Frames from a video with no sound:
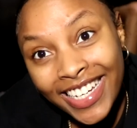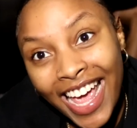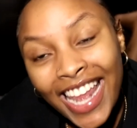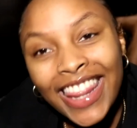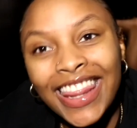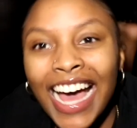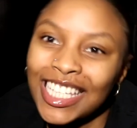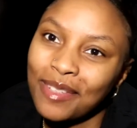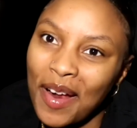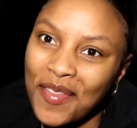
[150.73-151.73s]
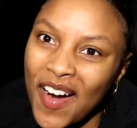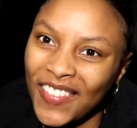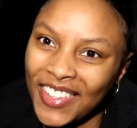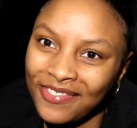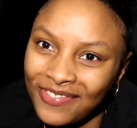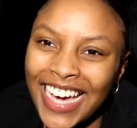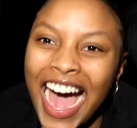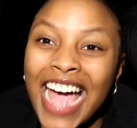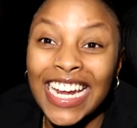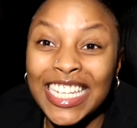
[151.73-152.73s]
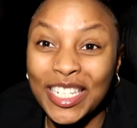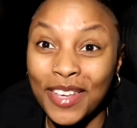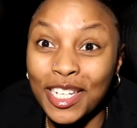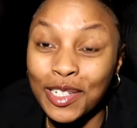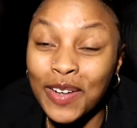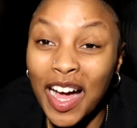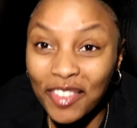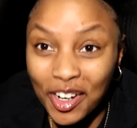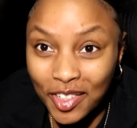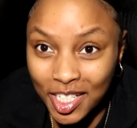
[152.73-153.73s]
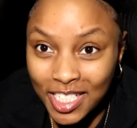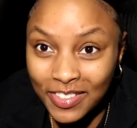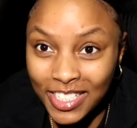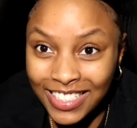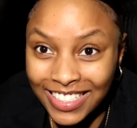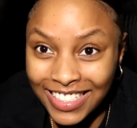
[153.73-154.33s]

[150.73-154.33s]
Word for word: And that's my problem. Hi, nice to meet you. I'm an overachiever.